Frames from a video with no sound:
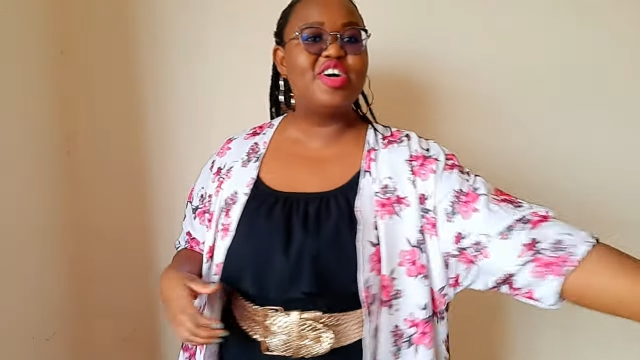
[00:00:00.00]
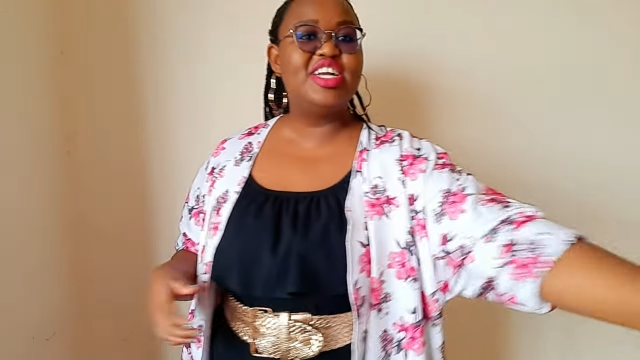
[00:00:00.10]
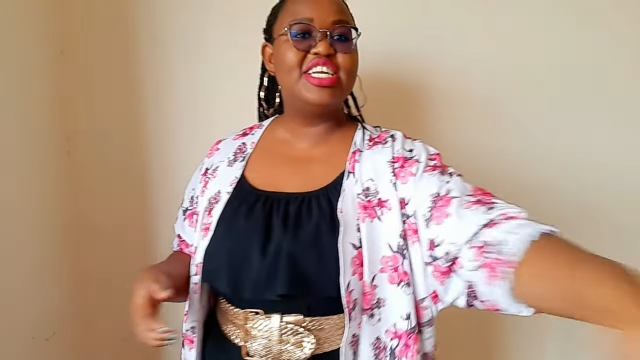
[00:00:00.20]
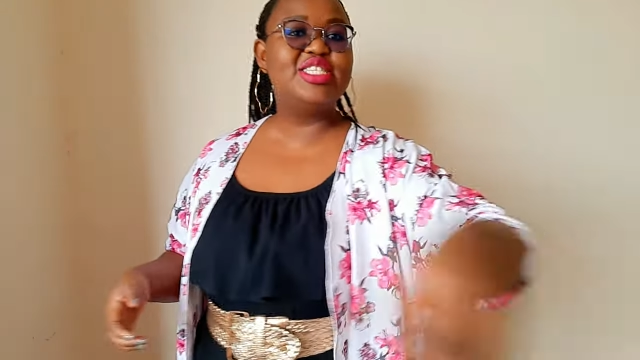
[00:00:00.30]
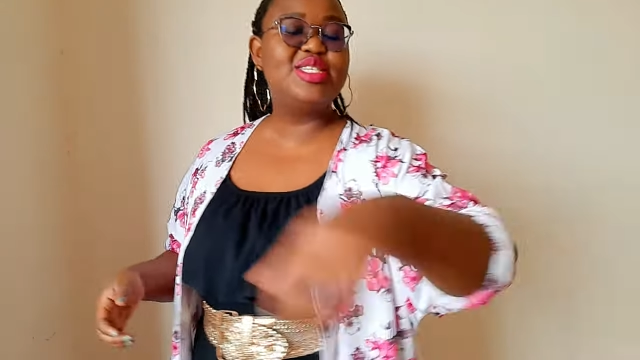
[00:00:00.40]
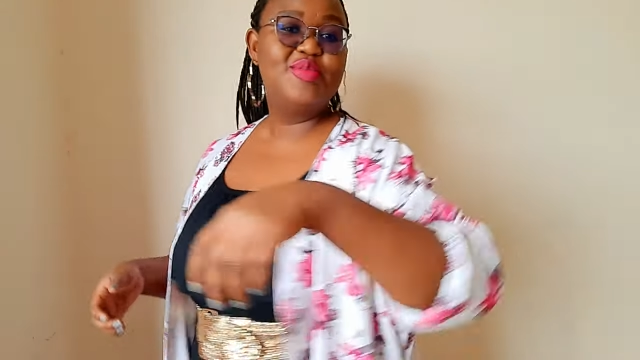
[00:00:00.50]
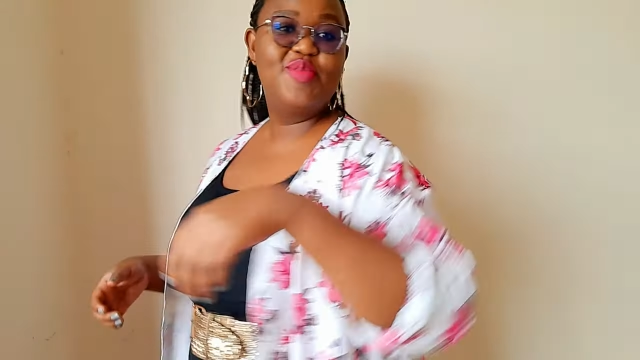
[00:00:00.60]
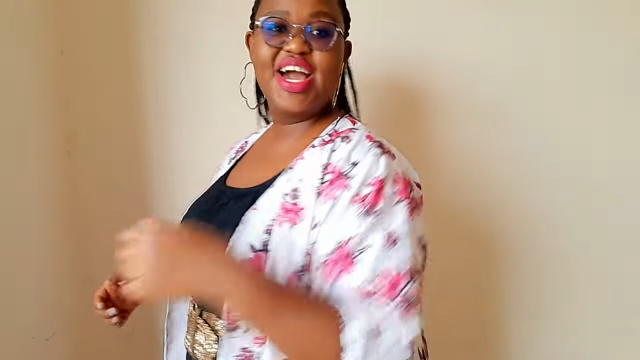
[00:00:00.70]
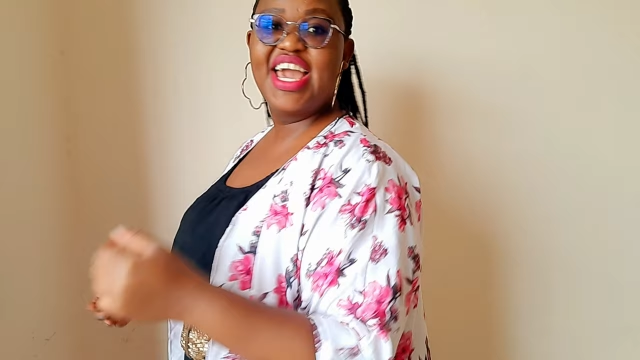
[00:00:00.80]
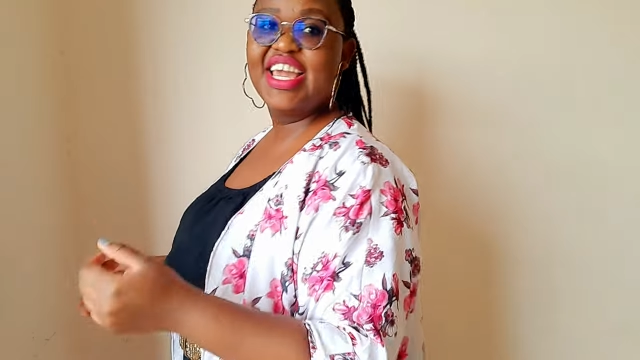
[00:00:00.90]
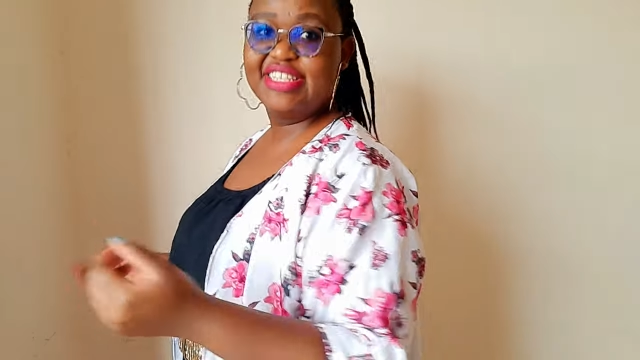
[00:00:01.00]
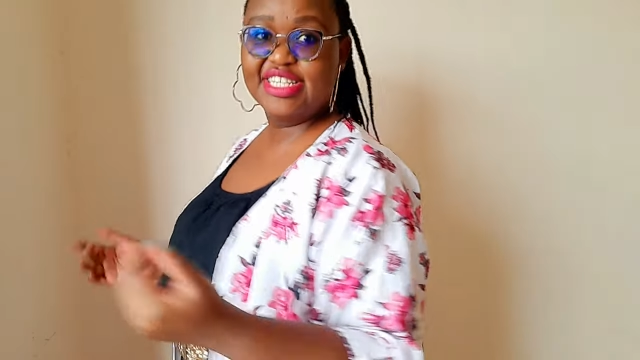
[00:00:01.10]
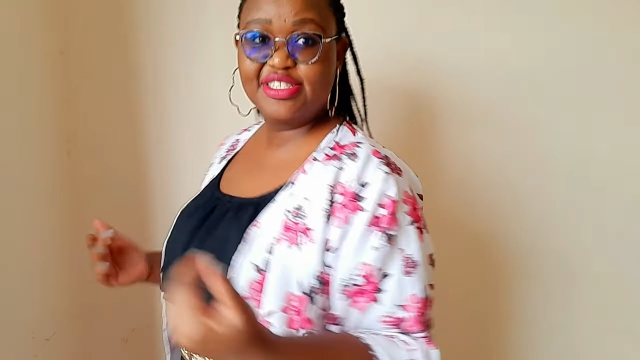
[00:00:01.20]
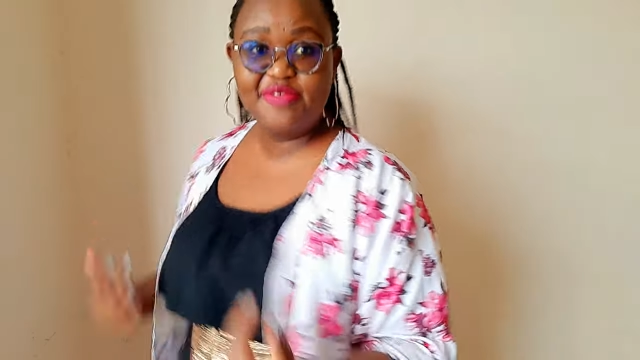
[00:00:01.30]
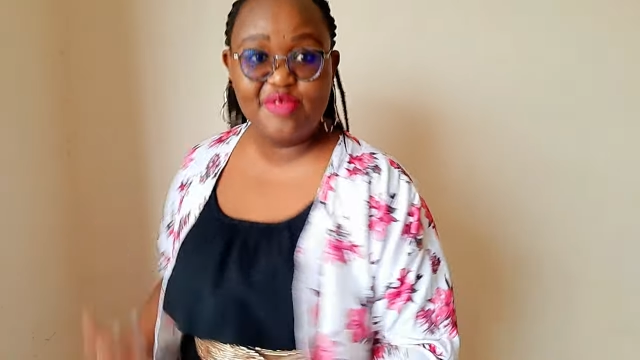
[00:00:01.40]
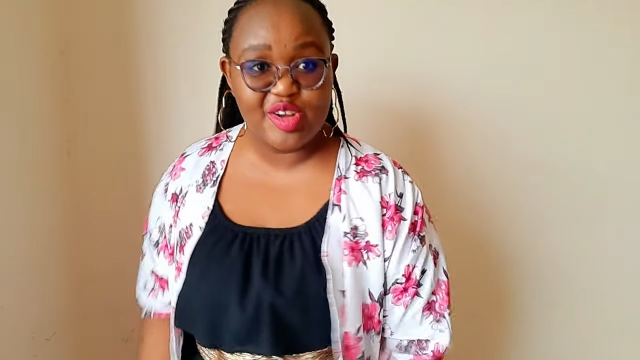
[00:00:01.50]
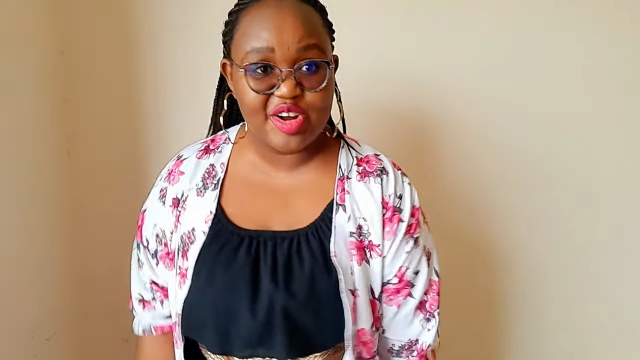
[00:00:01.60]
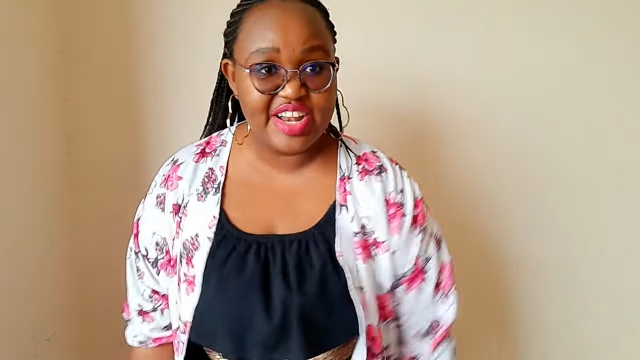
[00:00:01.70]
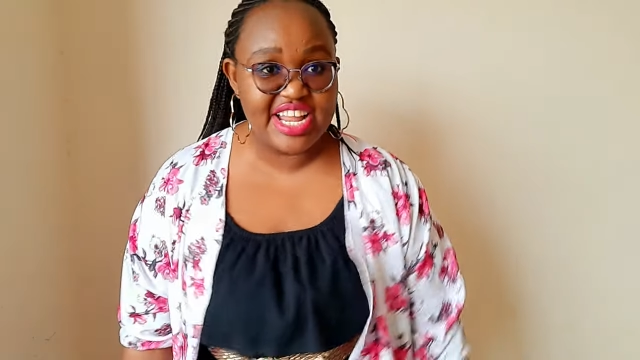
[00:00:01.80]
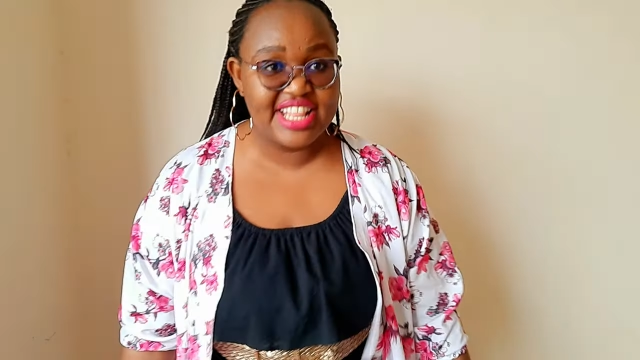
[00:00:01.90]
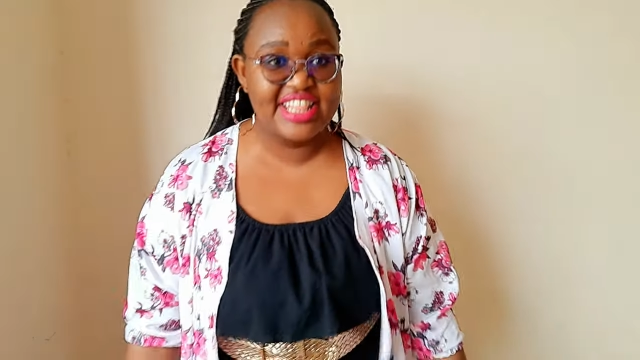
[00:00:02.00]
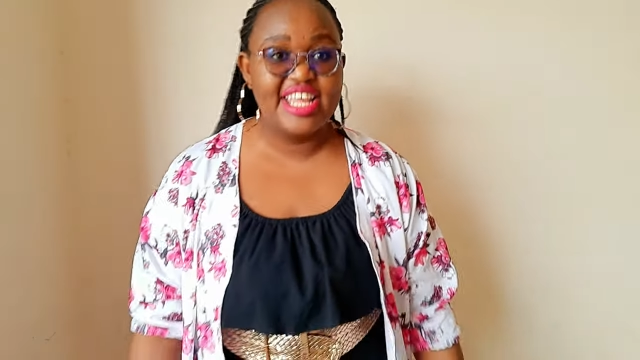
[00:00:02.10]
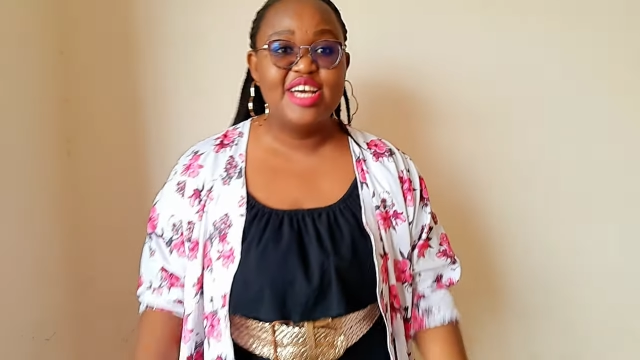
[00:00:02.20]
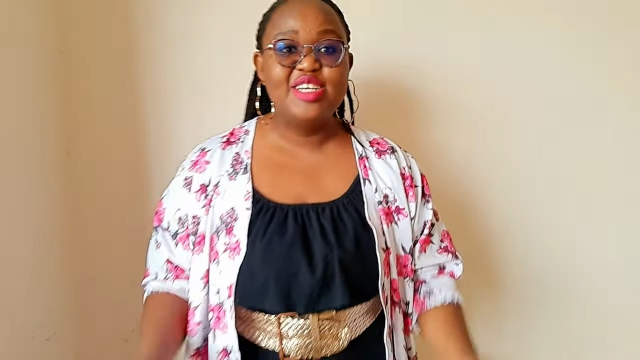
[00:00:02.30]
it's white, it's floor length.